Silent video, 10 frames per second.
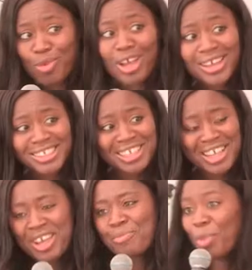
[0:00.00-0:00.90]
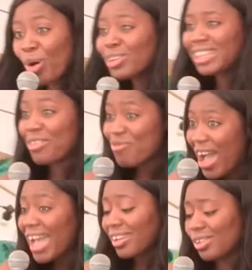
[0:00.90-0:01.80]
word boldly,
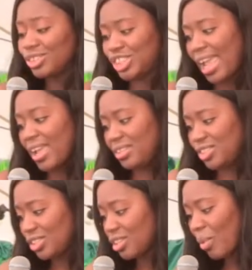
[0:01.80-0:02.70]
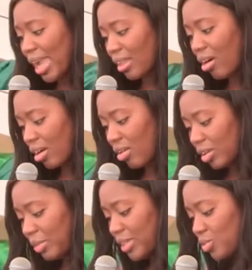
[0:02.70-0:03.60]
radical change to the way that our
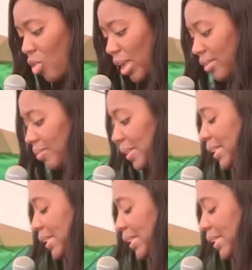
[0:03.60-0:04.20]
economy is run.